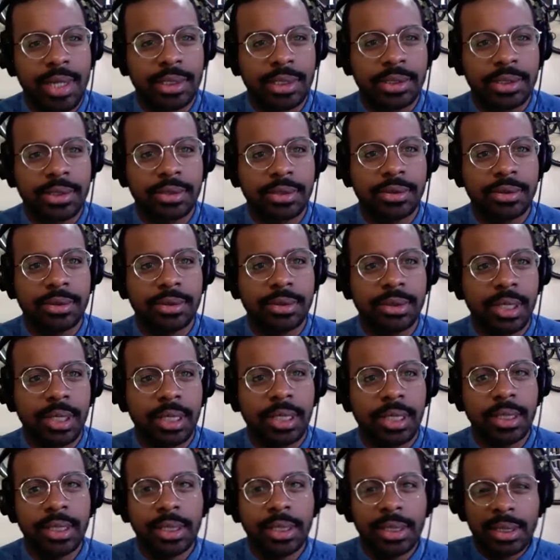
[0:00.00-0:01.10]
of tune,
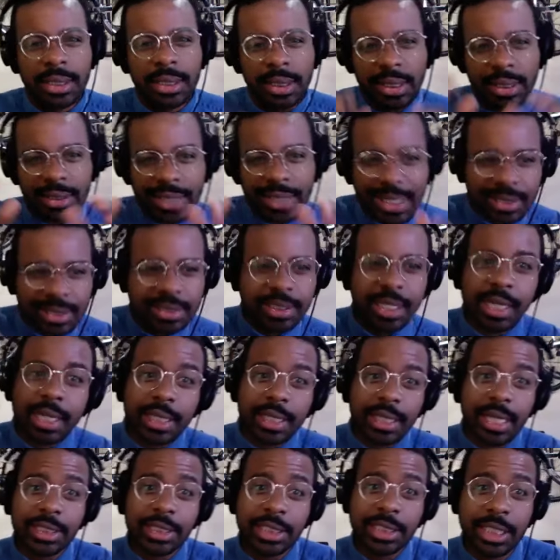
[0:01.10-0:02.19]
or that
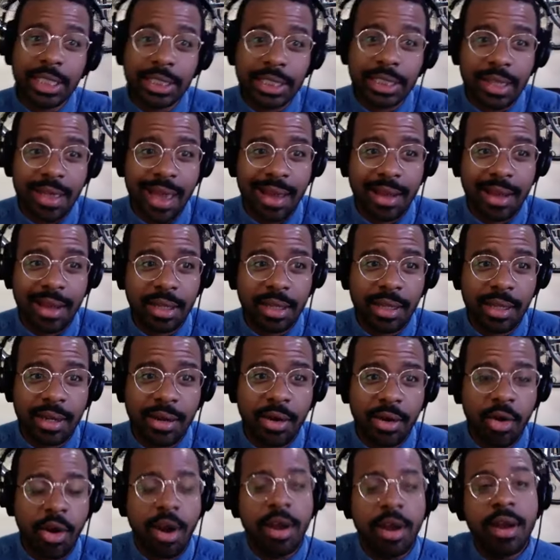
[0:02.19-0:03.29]
articulation isn't that clear,
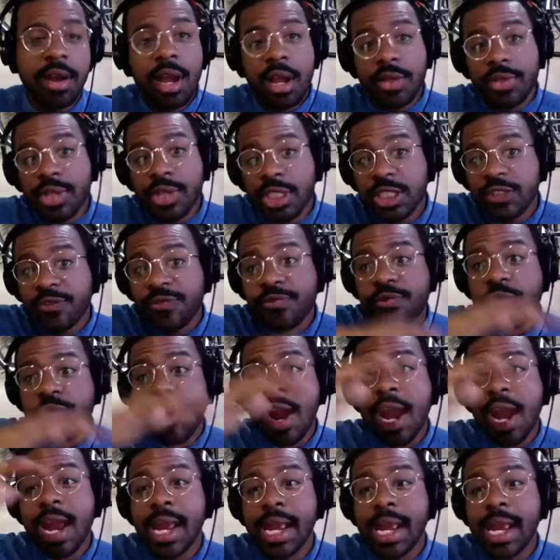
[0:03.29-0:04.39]
or this
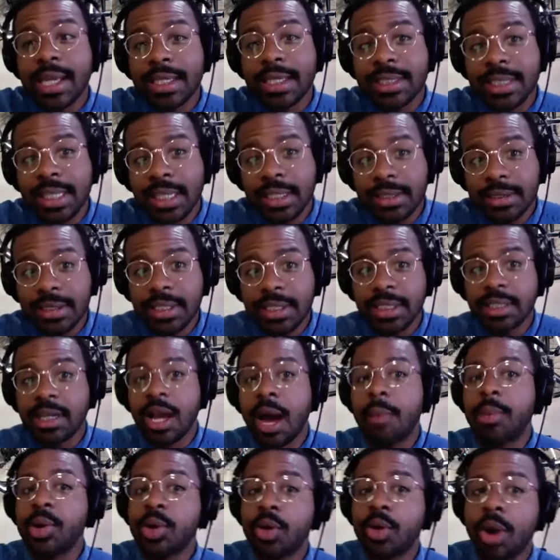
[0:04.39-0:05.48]
phrase didn't
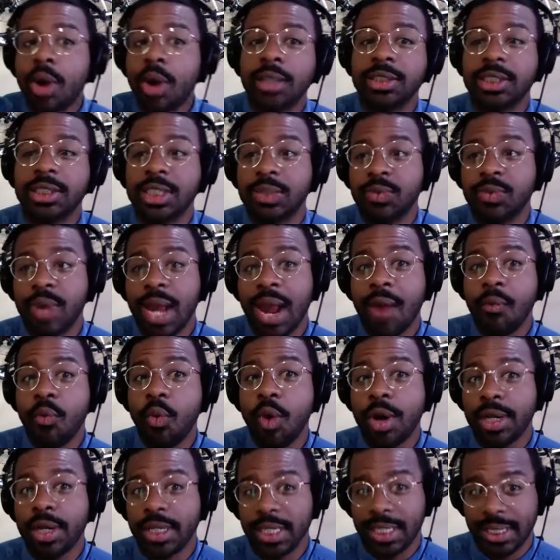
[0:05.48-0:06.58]
come across the way I
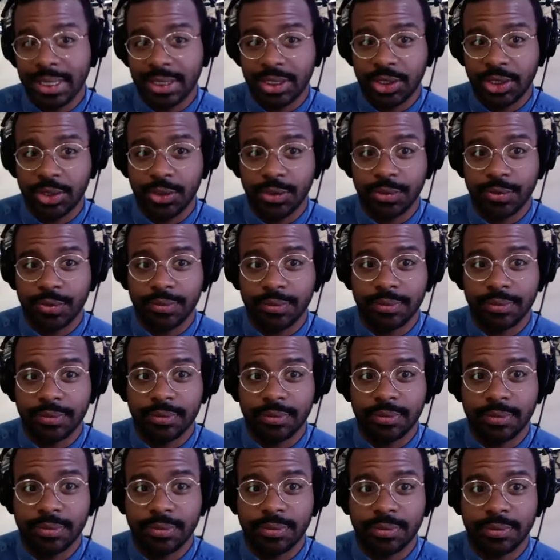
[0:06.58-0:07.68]
wanted it to.
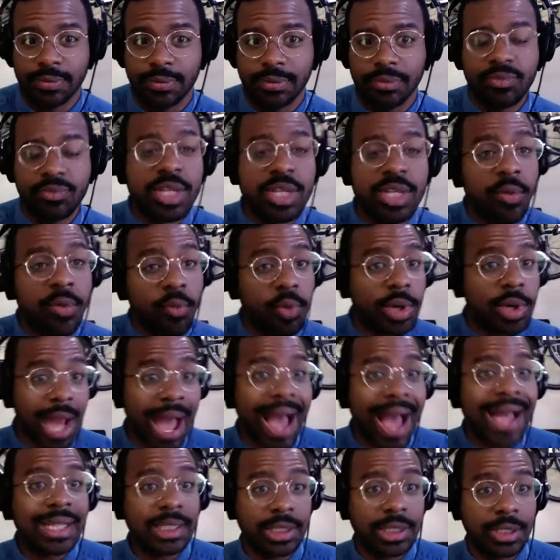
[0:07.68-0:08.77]
Then what
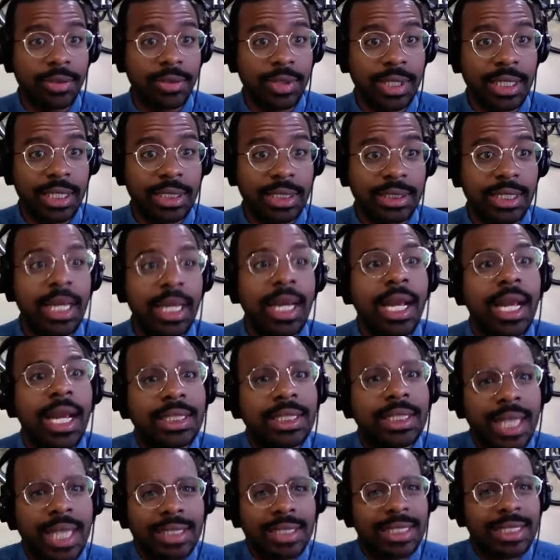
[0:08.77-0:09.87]
I do is,
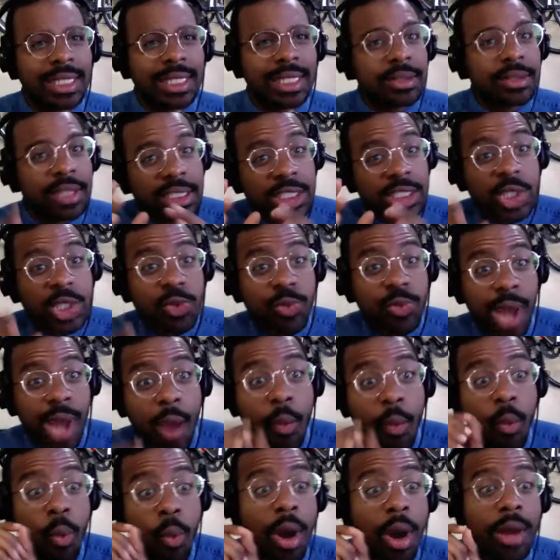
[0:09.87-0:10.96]
is I say, this is what I
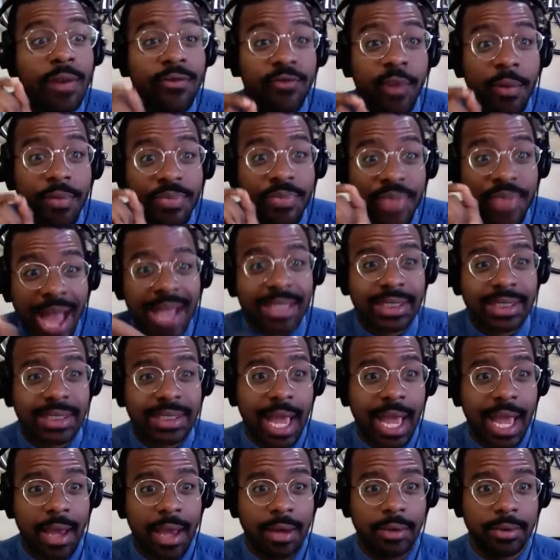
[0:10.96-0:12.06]
want from that
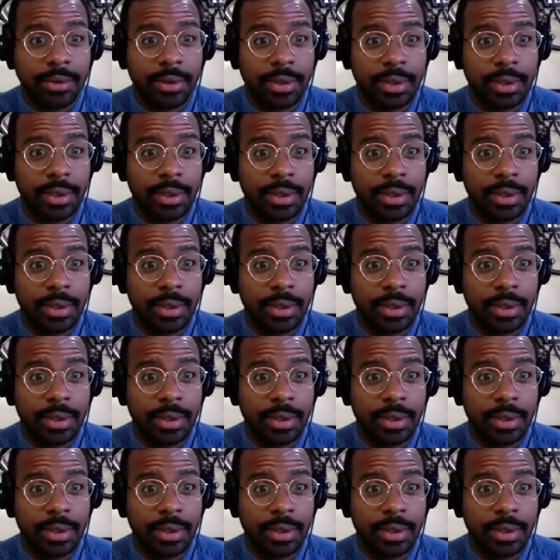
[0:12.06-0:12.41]
sound.